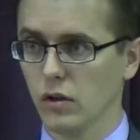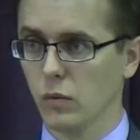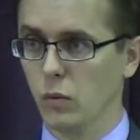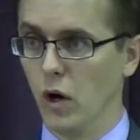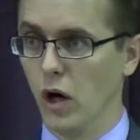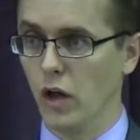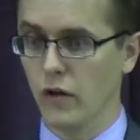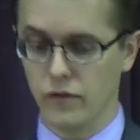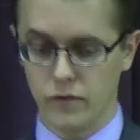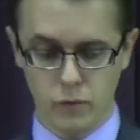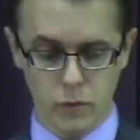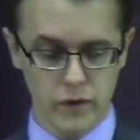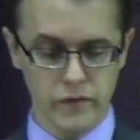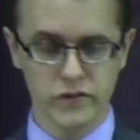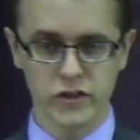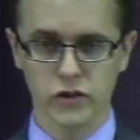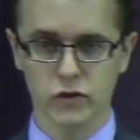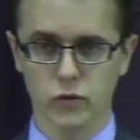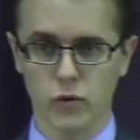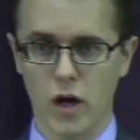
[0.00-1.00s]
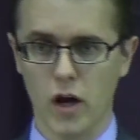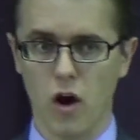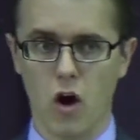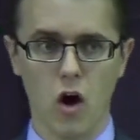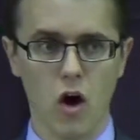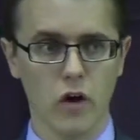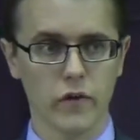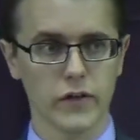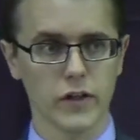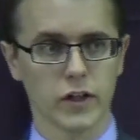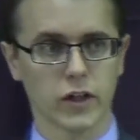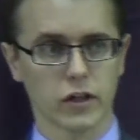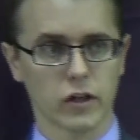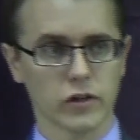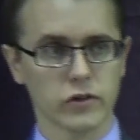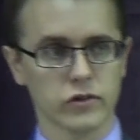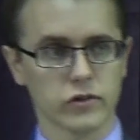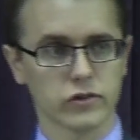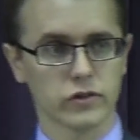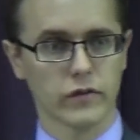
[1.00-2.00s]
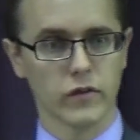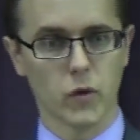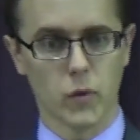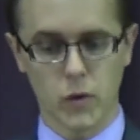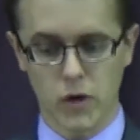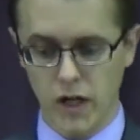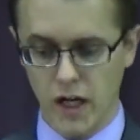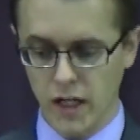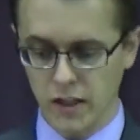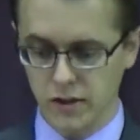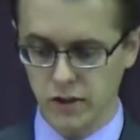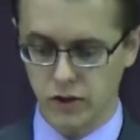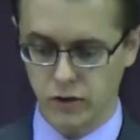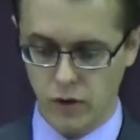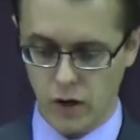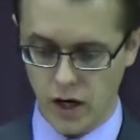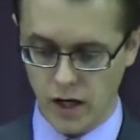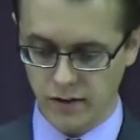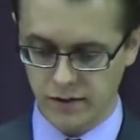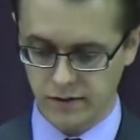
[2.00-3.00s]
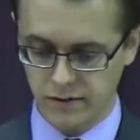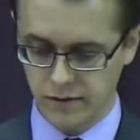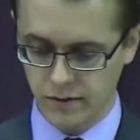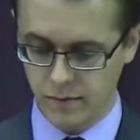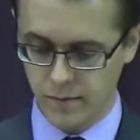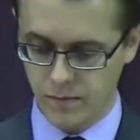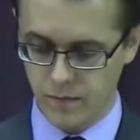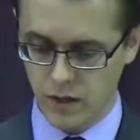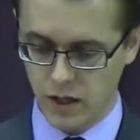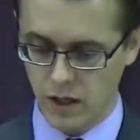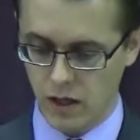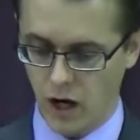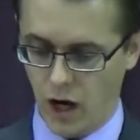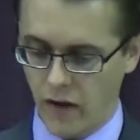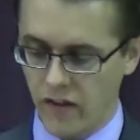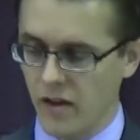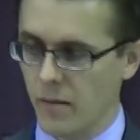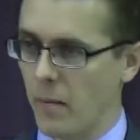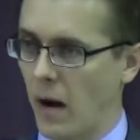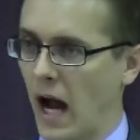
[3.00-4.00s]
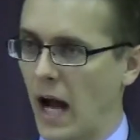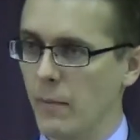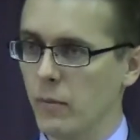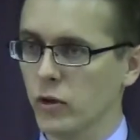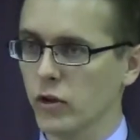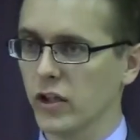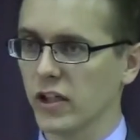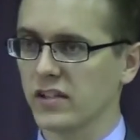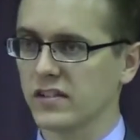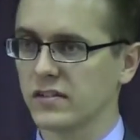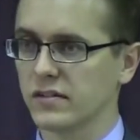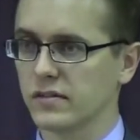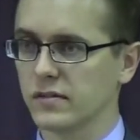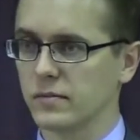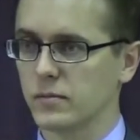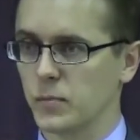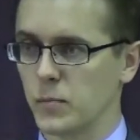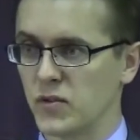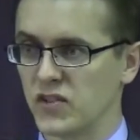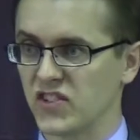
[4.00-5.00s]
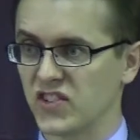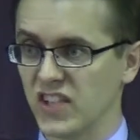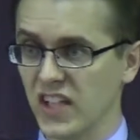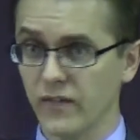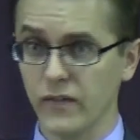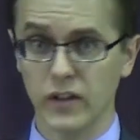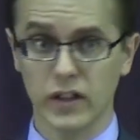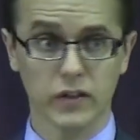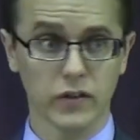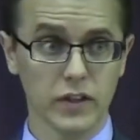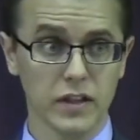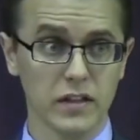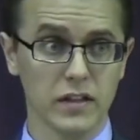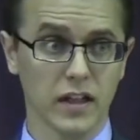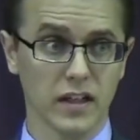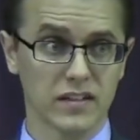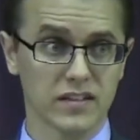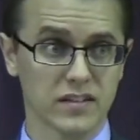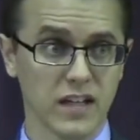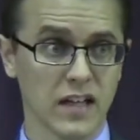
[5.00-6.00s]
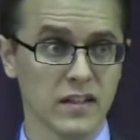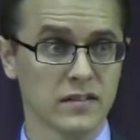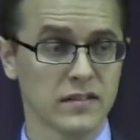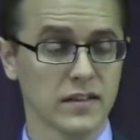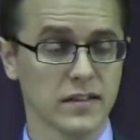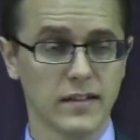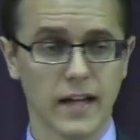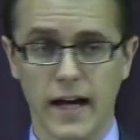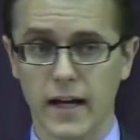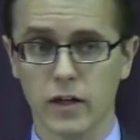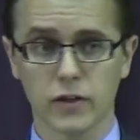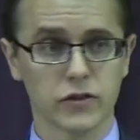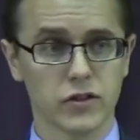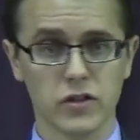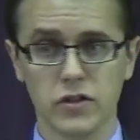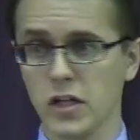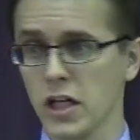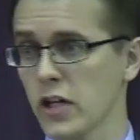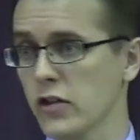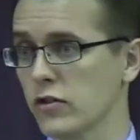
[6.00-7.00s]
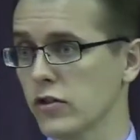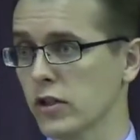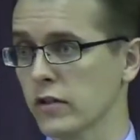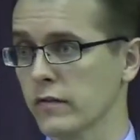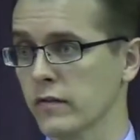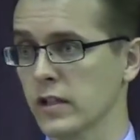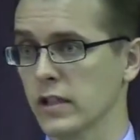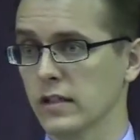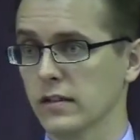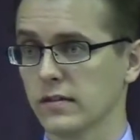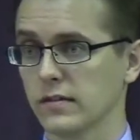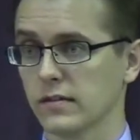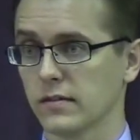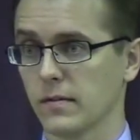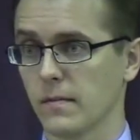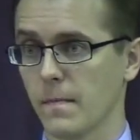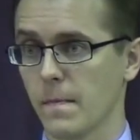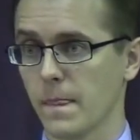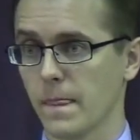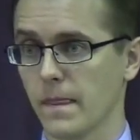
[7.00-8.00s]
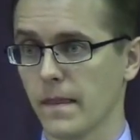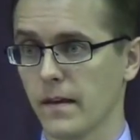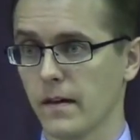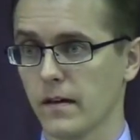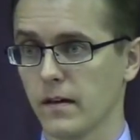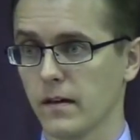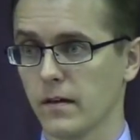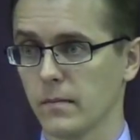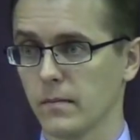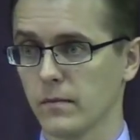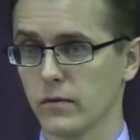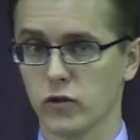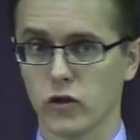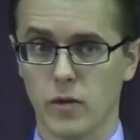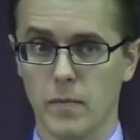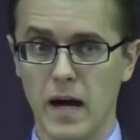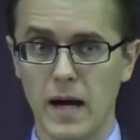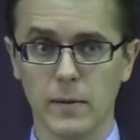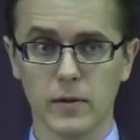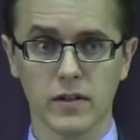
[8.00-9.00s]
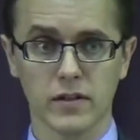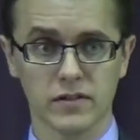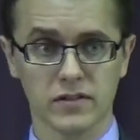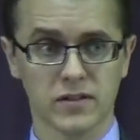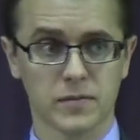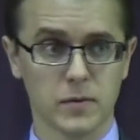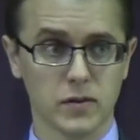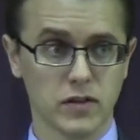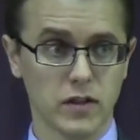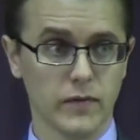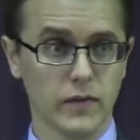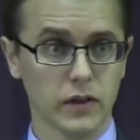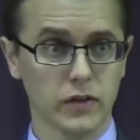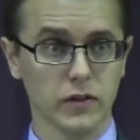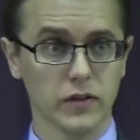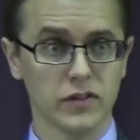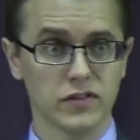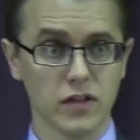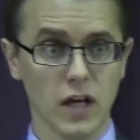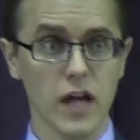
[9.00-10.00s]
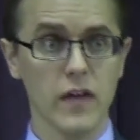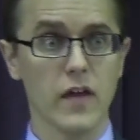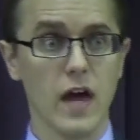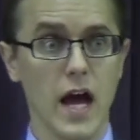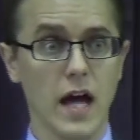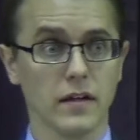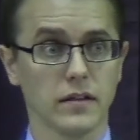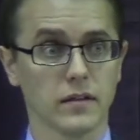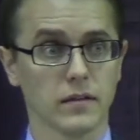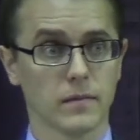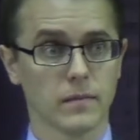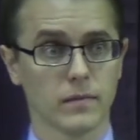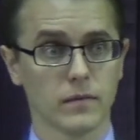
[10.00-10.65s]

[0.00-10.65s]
Well, we've just read all the occurrences of the word Antichrist, and the Bible ex- specifically extends the title to neither of these. So the Bible doesn't specifically say that.